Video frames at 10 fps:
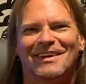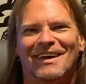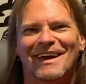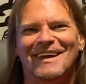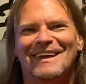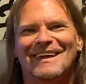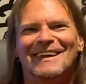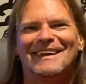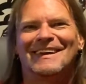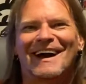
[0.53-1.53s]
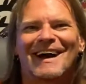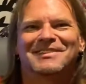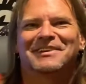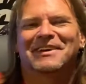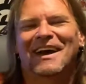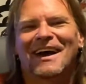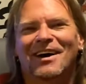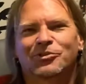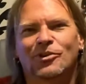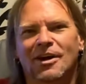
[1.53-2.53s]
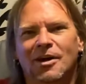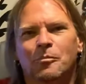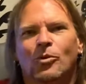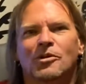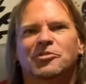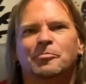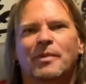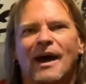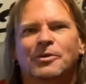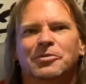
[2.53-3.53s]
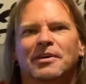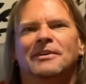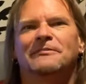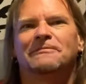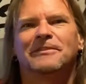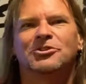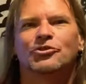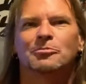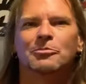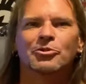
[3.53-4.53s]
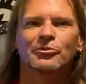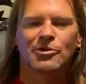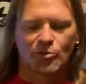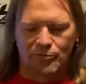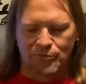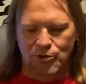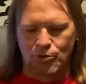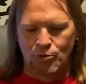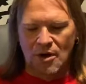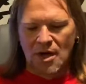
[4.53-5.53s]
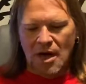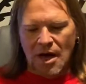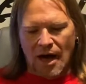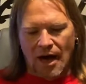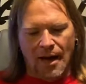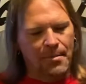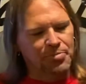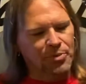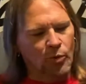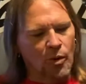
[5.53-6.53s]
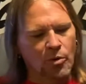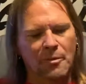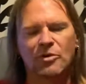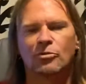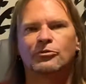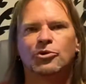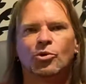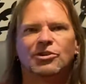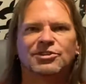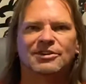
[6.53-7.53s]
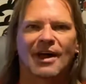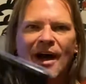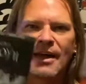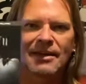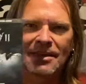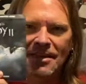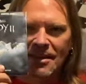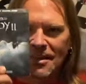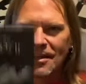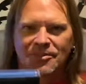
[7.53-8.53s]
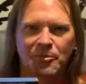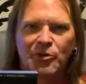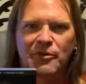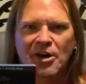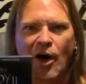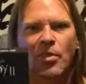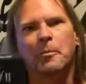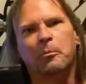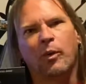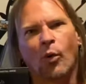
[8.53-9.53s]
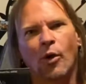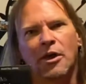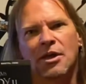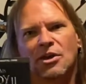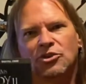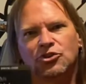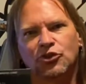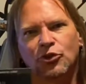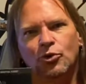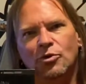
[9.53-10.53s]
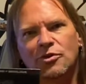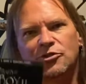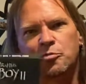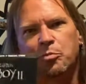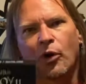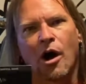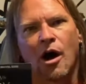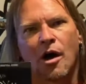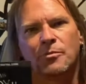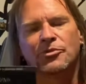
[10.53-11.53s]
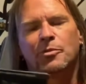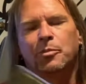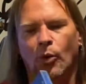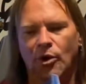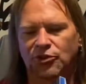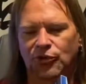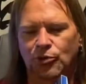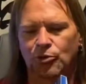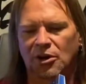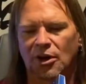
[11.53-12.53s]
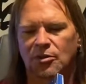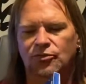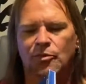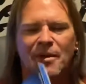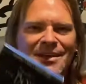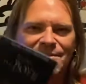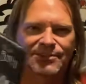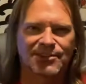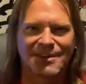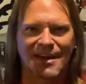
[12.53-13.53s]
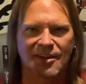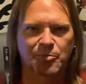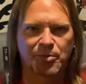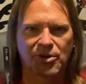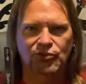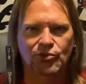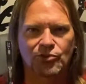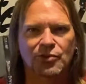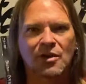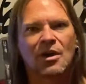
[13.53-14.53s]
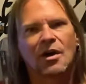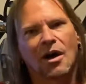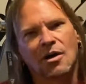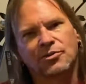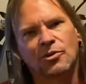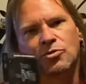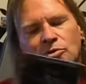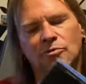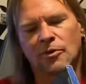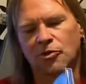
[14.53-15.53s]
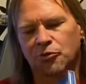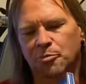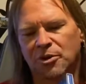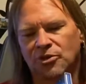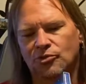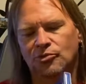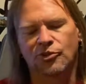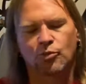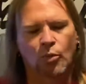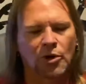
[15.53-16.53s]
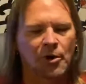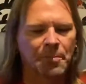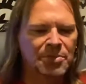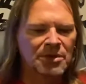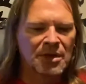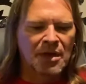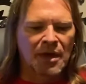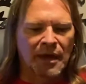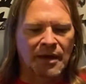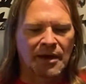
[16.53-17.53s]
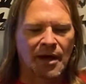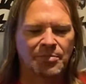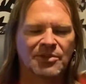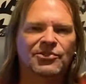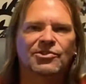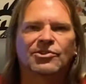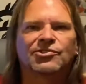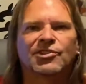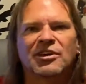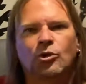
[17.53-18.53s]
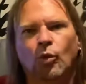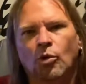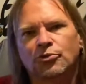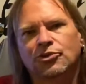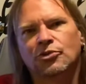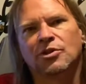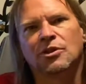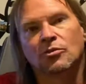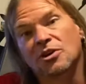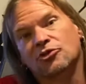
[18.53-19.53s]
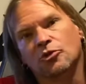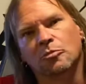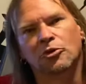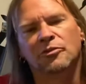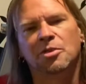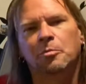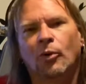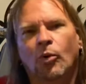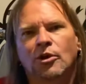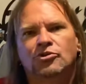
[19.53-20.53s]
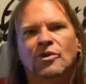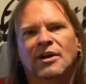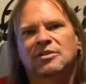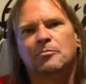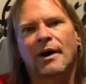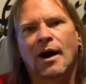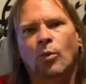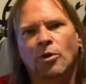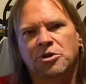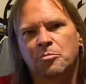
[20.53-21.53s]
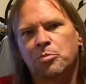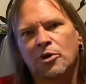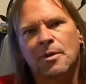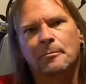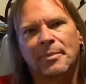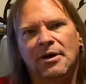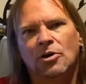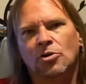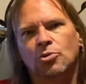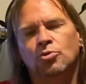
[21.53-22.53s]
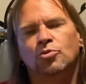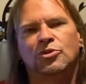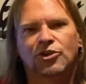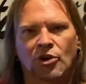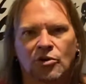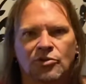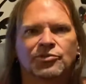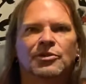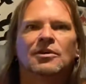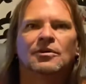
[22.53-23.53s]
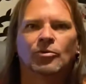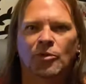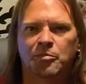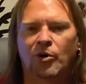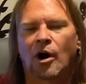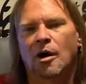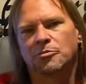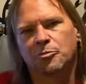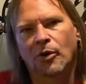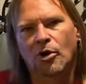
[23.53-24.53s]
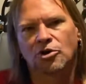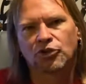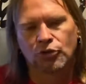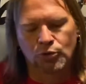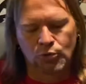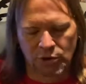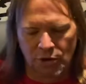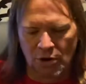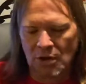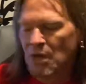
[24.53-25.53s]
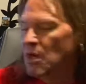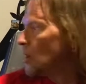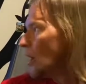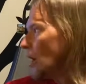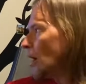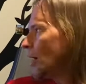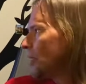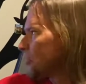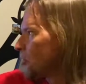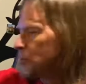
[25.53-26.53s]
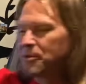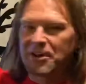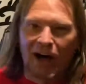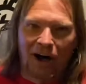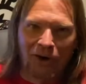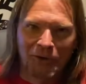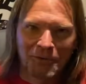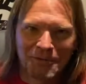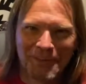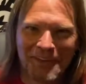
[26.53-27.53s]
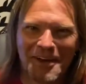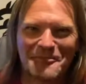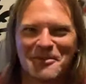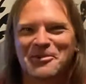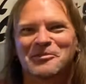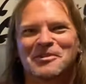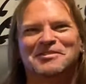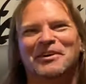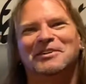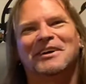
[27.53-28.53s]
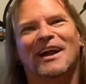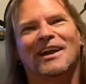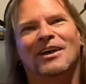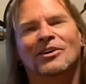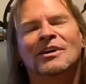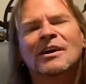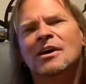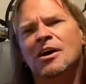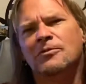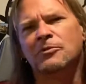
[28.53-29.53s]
Hey guys and gals, Greg and Mortis back with a feature movie review. What we're going to be reviewing tonight is a movie called The Boy 2. This is Brahms, The Boy 2. It comes from STX Pictures, also Universal Pictures as well. And this is a sequel to the original movie The Boy, directed by William Brent Bell, who returns with Brahms Part 2 here. Creepy doll movie, so you kind of know. If you've